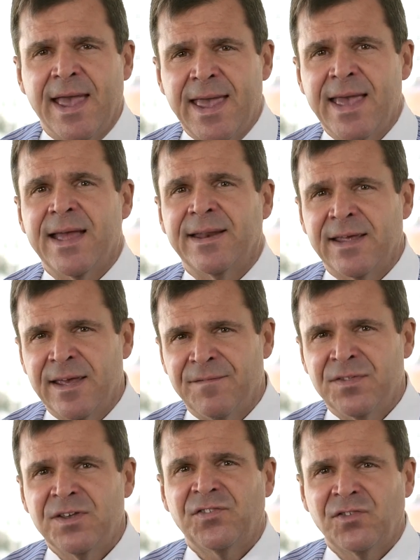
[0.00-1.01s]
And
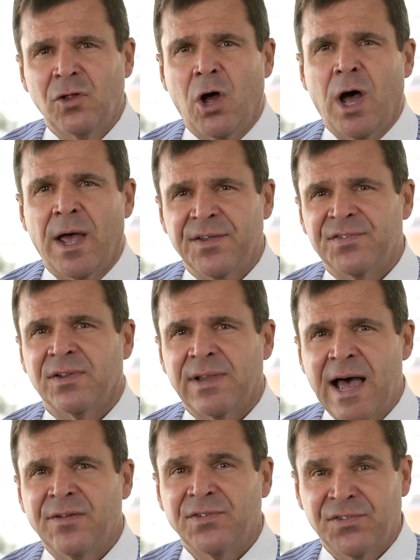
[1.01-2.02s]
if this law is
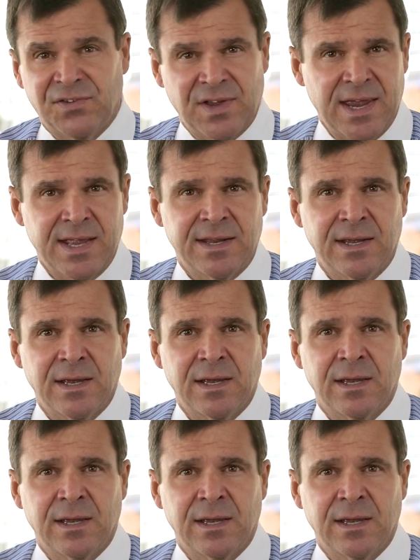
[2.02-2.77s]
allowed to stand,